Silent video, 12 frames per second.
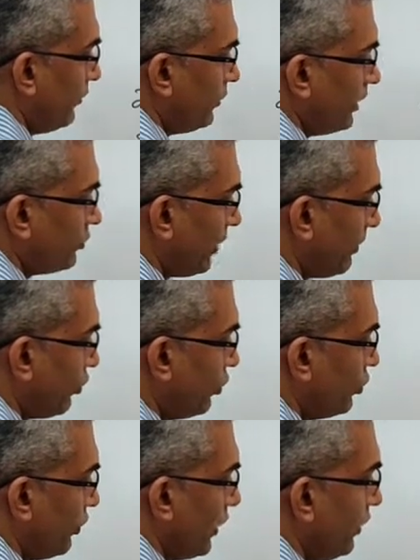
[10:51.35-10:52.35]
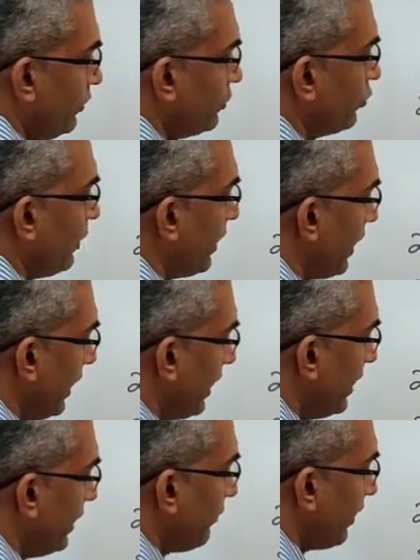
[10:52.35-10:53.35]
There is one more 2 here. So I
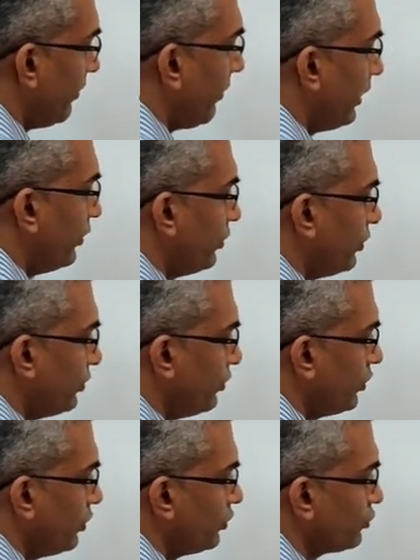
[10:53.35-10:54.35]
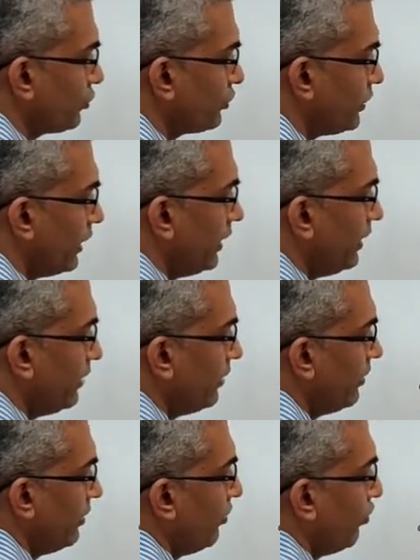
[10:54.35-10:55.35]
again divide by 2. So 3,
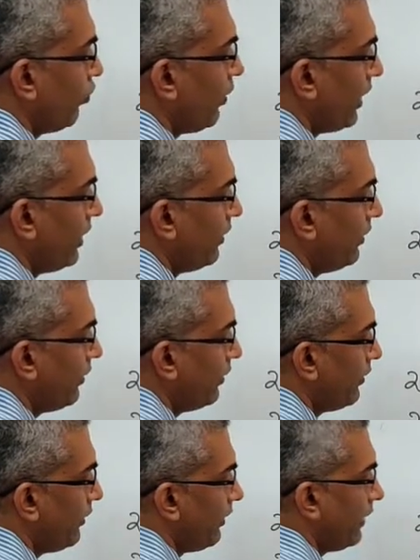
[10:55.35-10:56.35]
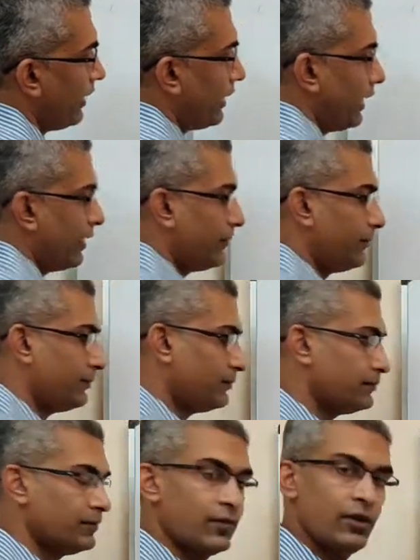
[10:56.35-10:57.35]
1, 9.
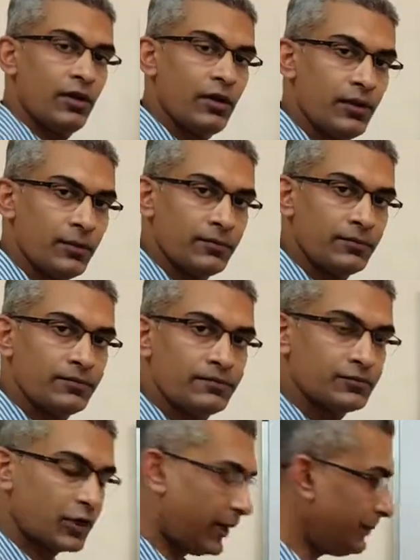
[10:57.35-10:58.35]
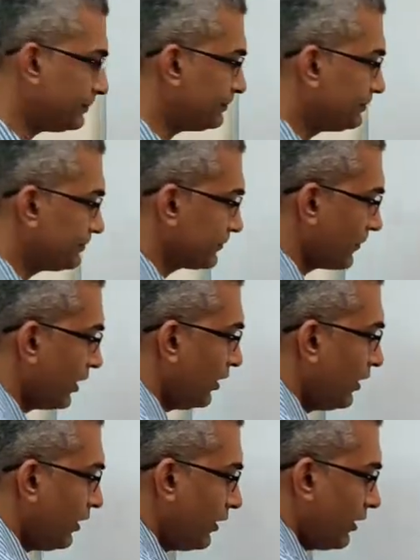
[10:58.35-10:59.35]
Okay.
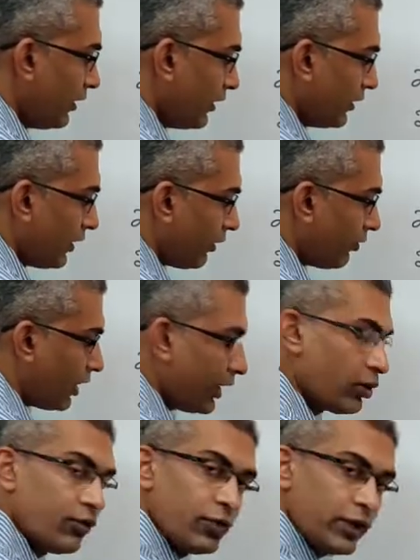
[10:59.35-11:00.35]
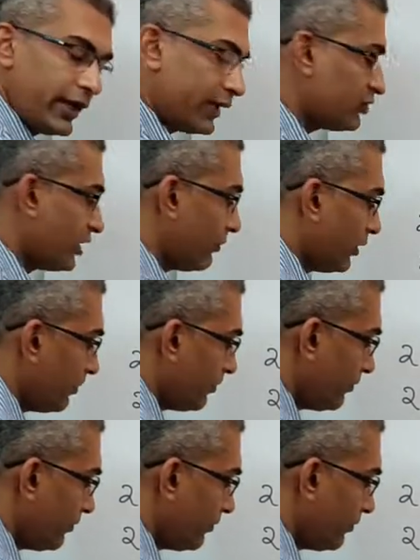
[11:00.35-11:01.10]
Now I go for the next number.